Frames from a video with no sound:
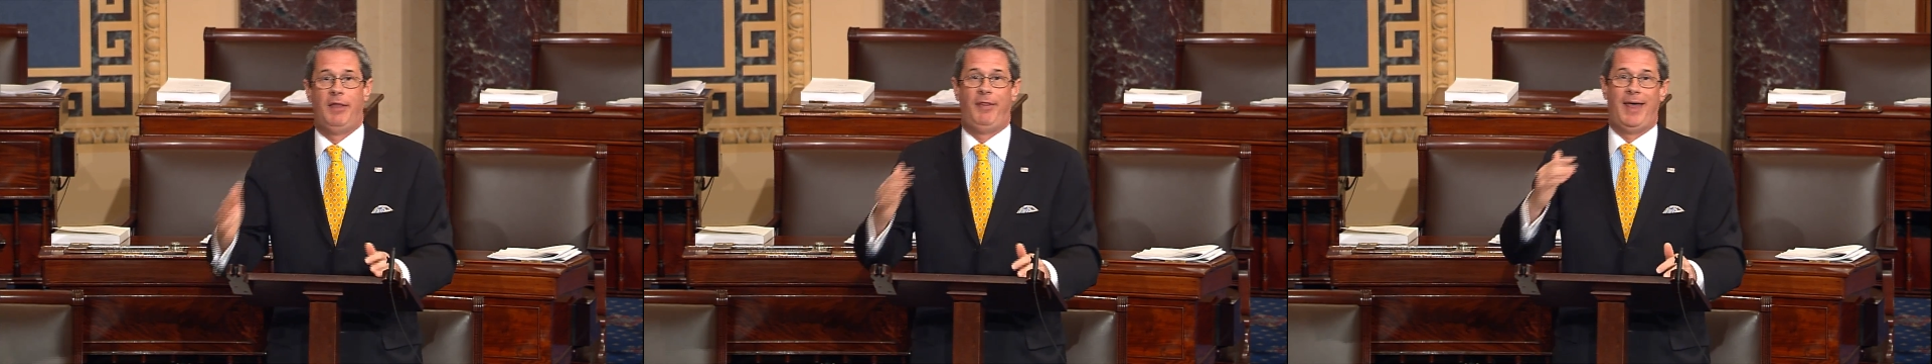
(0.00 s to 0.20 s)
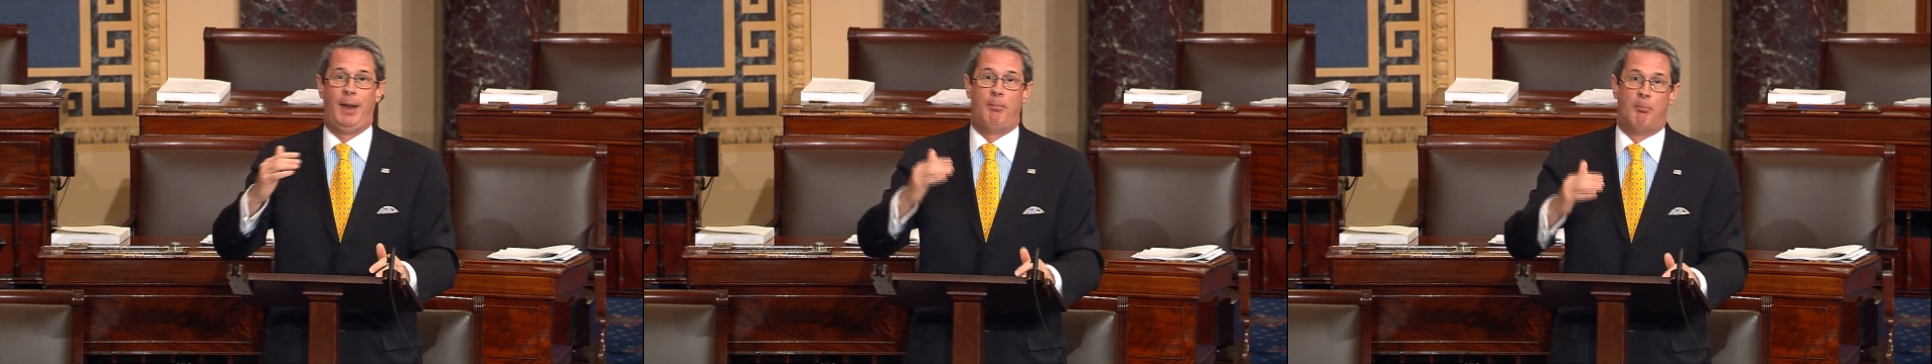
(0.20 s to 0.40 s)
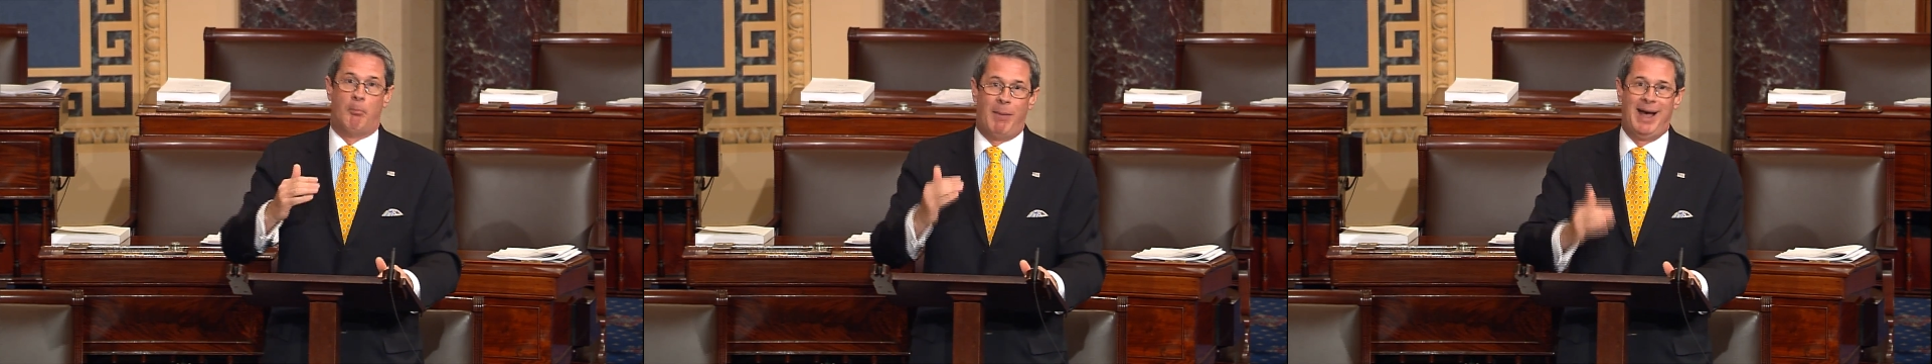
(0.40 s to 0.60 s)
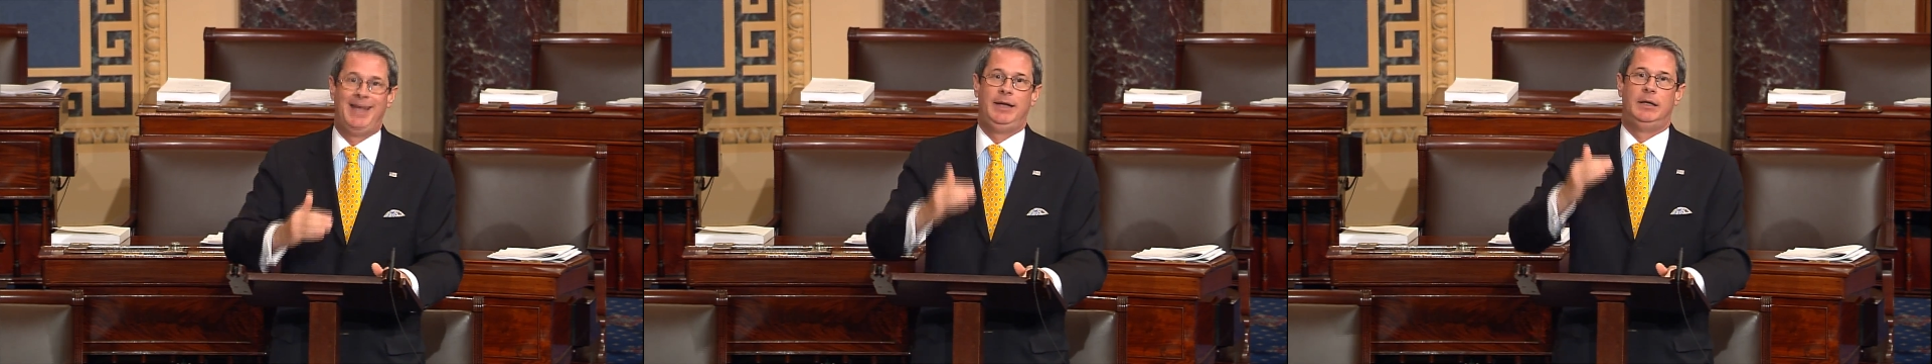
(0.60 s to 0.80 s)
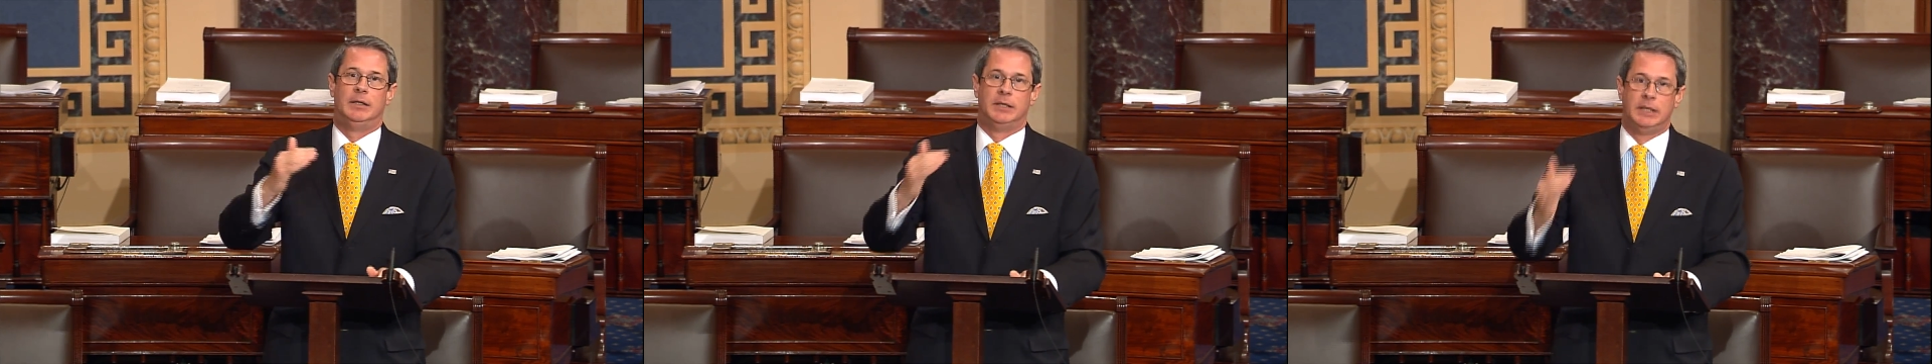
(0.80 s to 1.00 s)
that
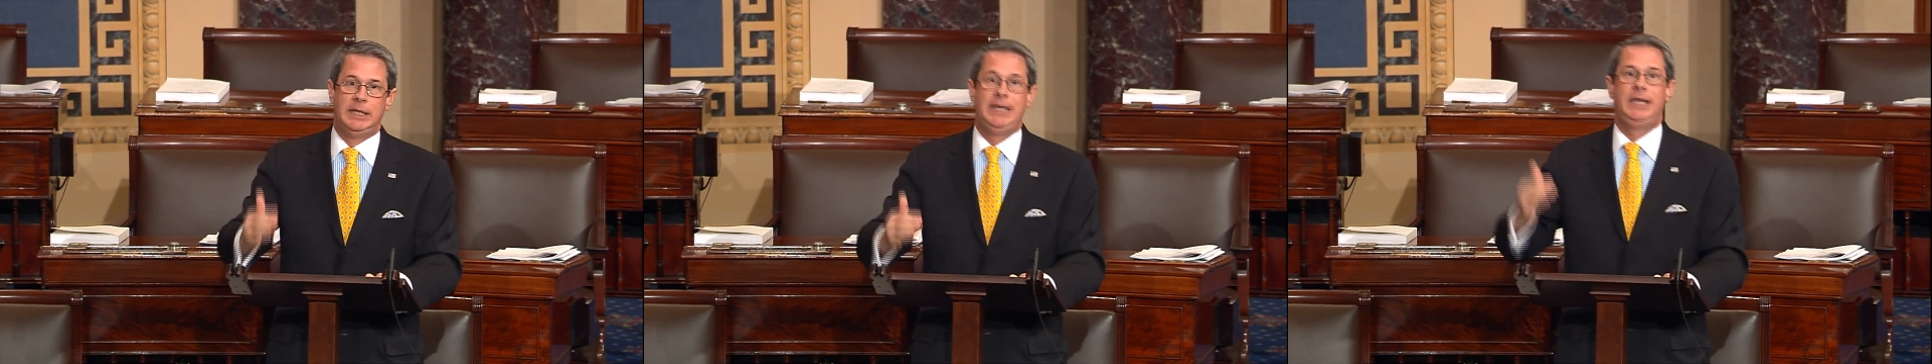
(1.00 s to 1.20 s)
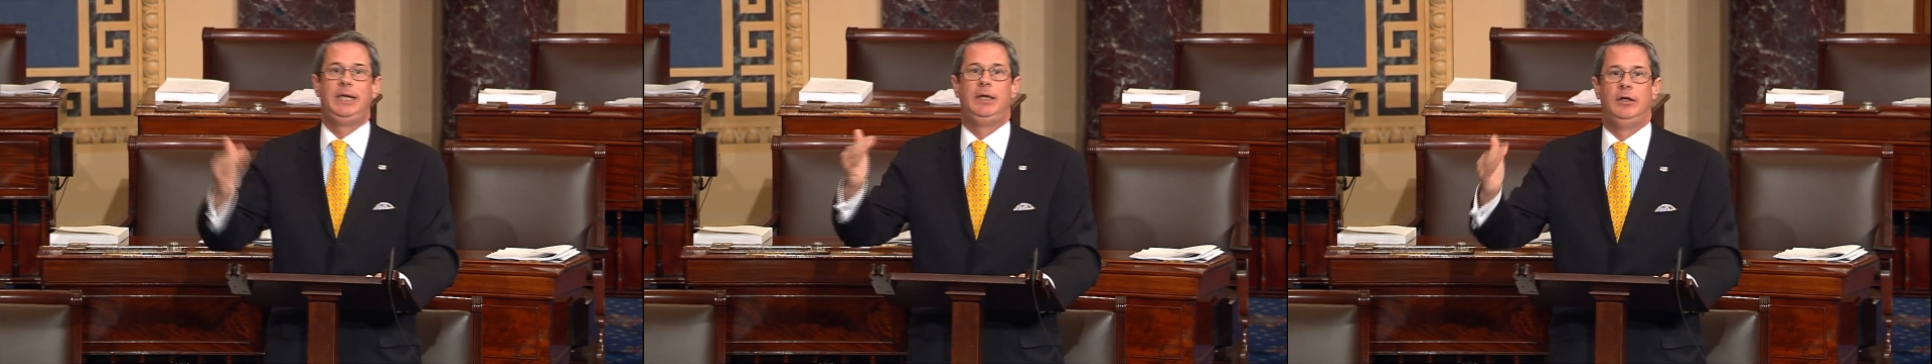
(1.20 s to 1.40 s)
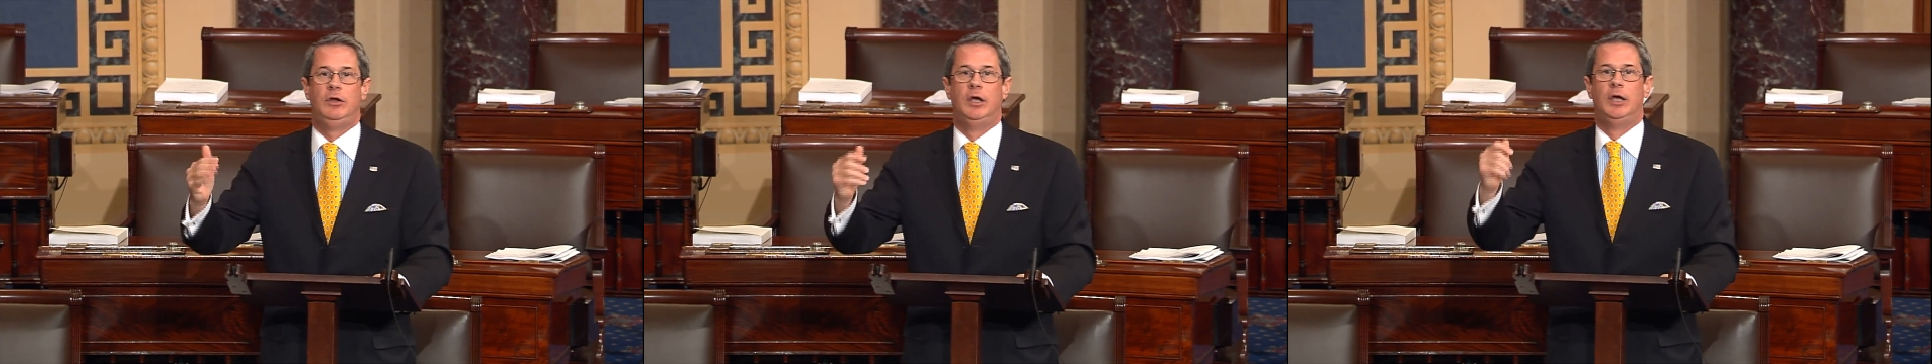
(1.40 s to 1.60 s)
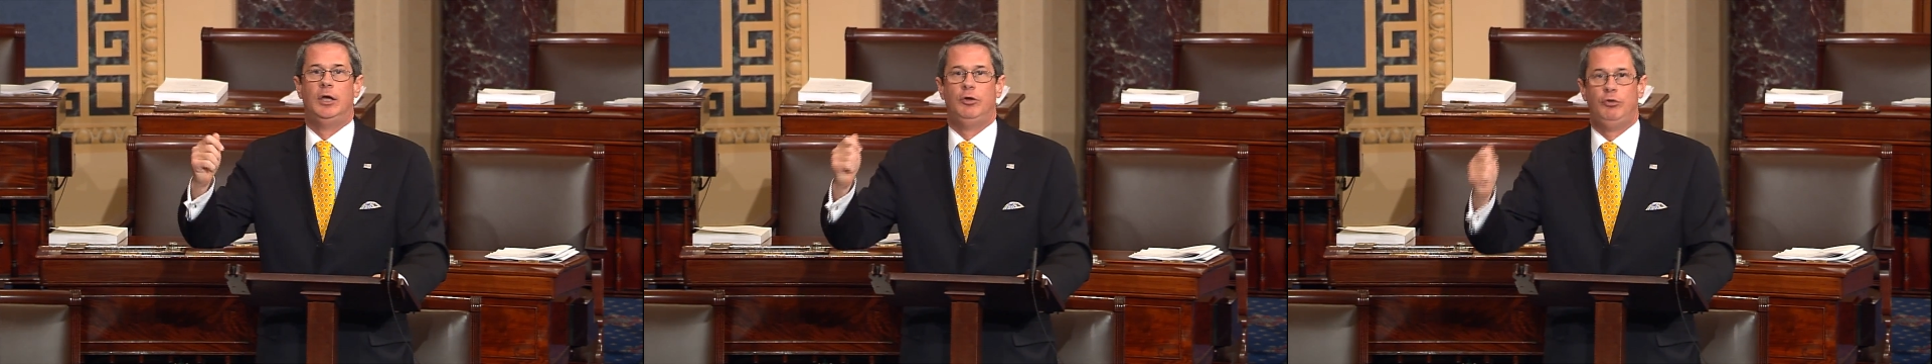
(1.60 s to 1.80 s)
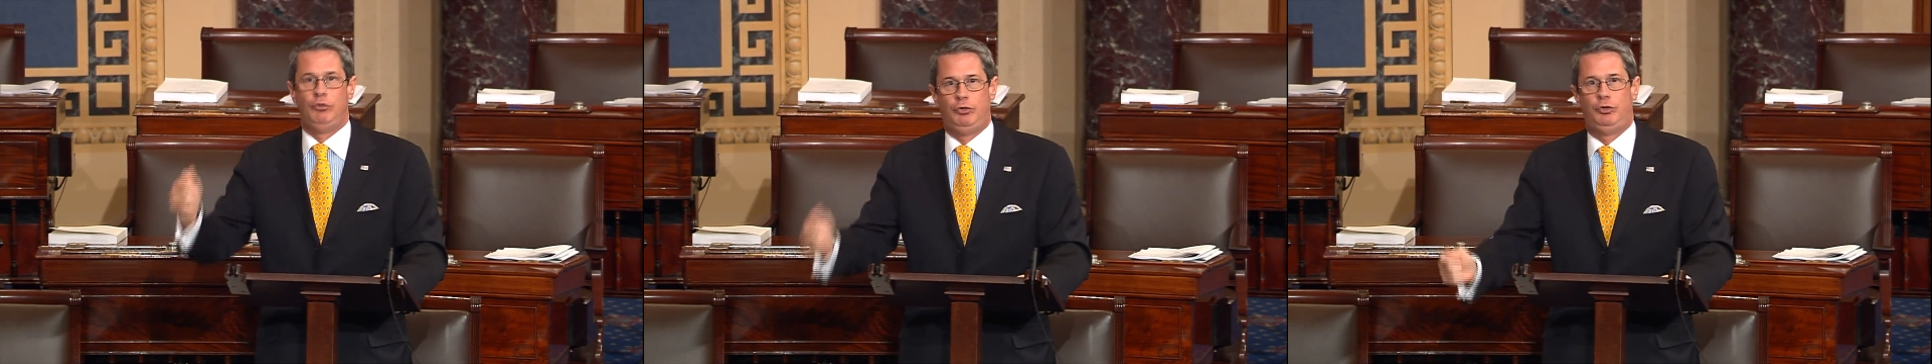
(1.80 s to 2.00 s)
might lead
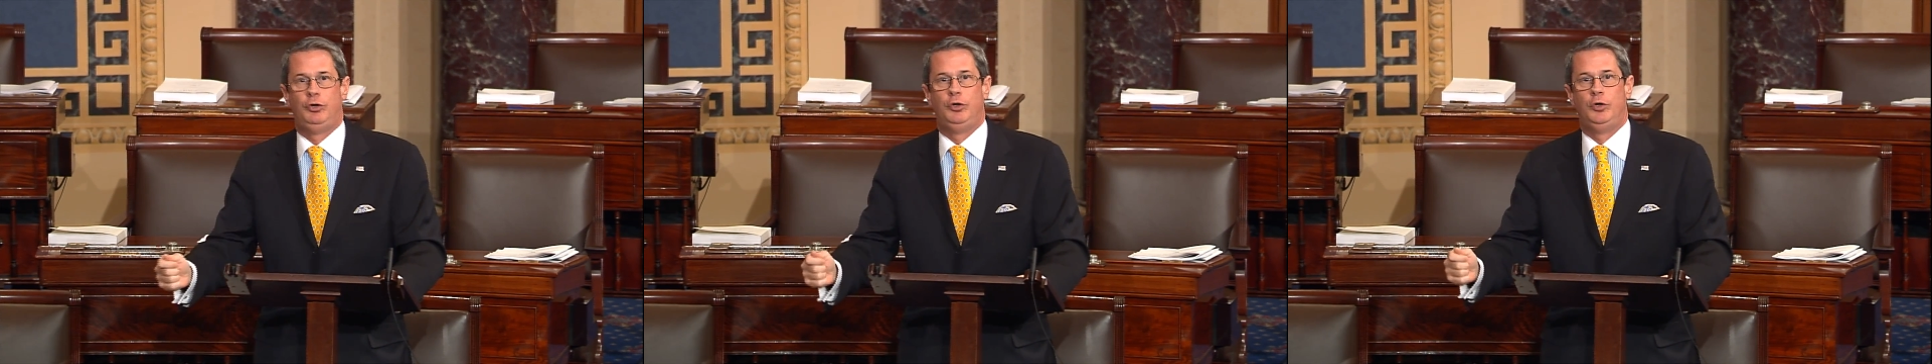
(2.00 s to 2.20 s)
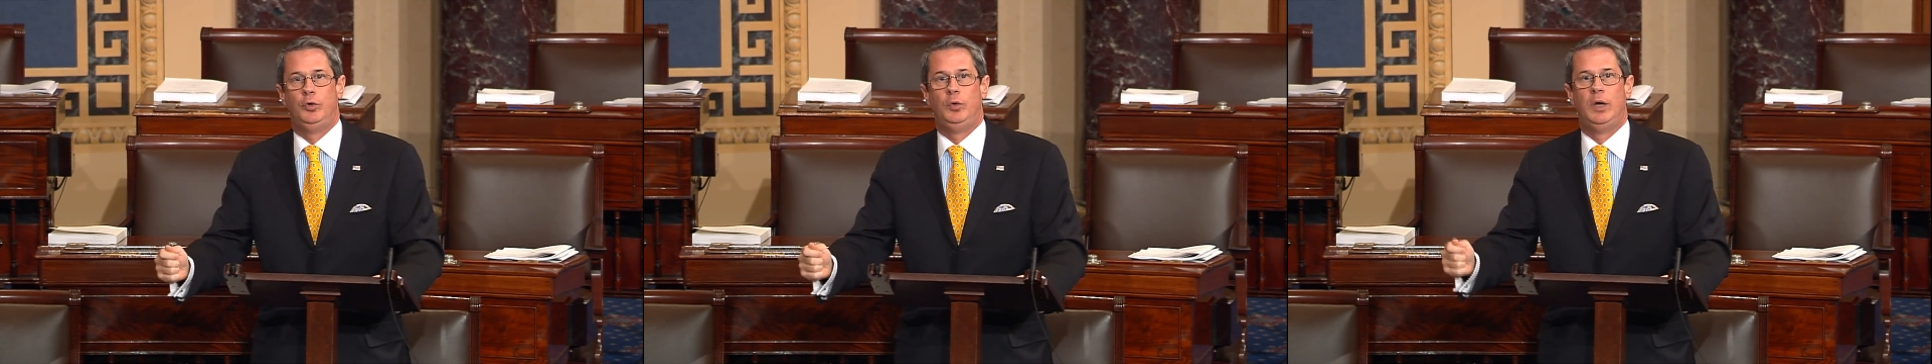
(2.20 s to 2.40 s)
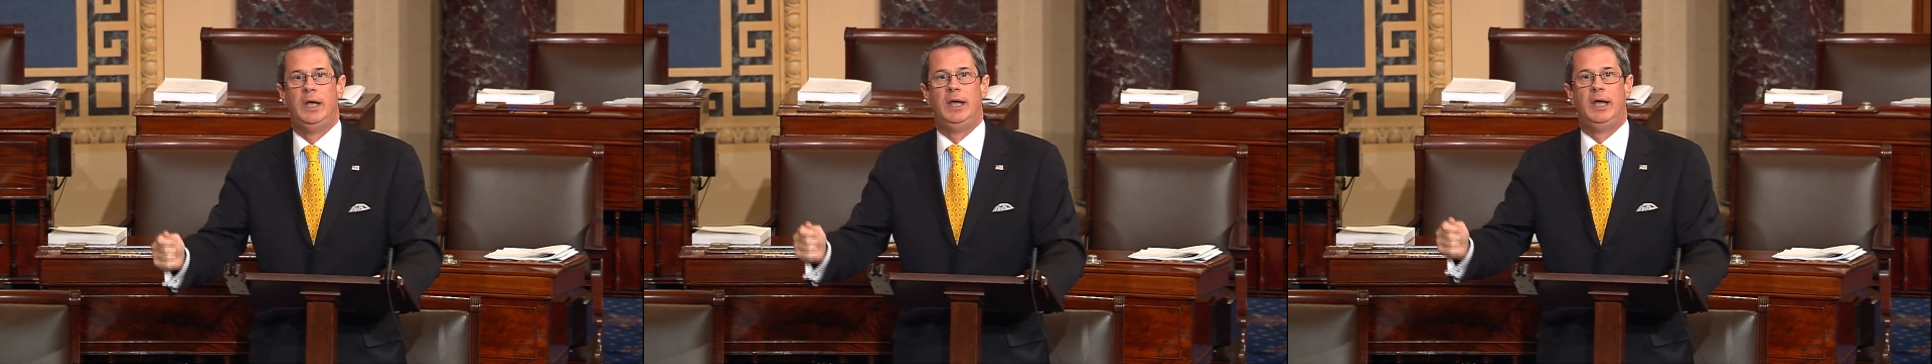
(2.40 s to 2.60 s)
to